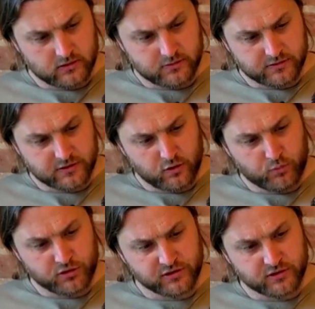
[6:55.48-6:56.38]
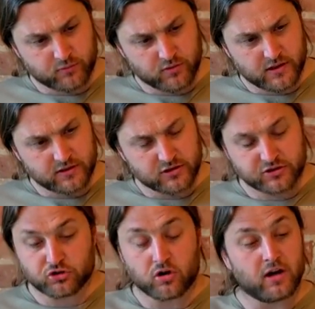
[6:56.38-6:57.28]
There is no product number on that,
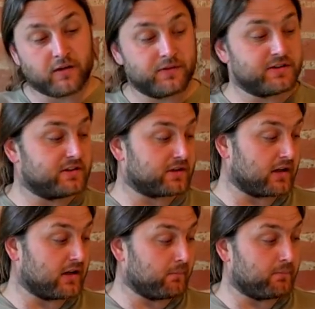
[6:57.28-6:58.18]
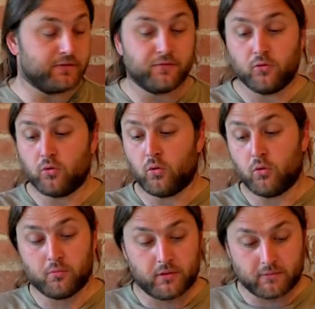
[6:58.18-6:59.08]
just Triang. This is, again, before
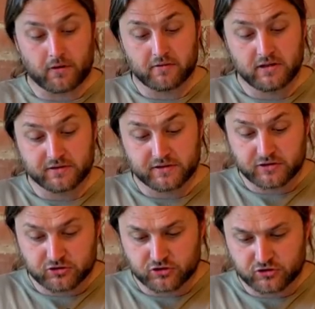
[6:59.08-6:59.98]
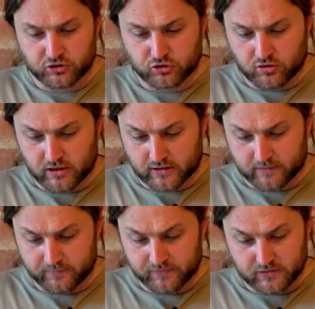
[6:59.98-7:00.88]
Hornby, apparently, because this is just
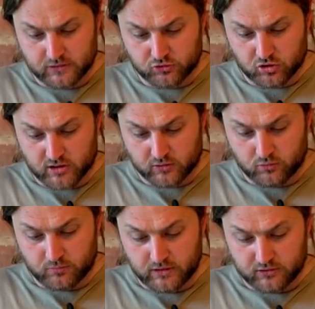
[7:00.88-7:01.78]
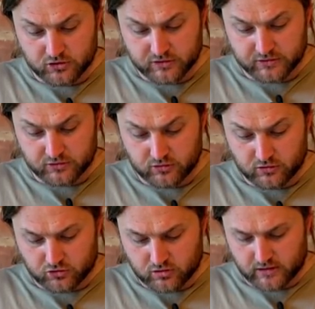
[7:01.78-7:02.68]
Triang. No Triang Hornby, just
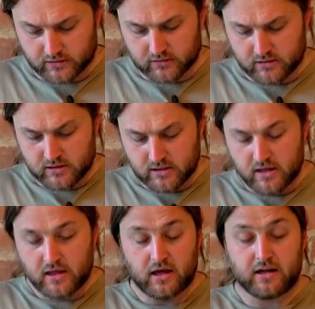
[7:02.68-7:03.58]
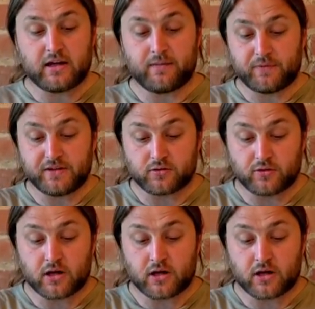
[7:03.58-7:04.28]
Triang. And again, it's got